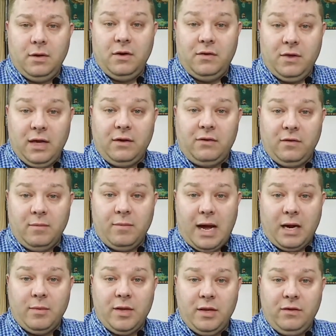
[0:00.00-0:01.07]
To get to the
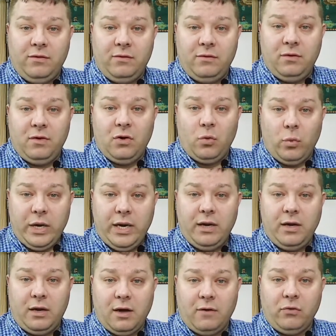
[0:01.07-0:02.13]
bottom of this, we need
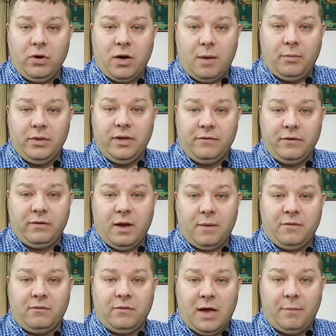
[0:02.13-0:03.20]
to cover a couple different
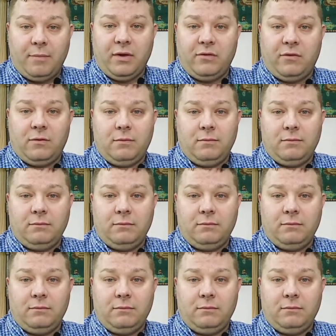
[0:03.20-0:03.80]
types of topics.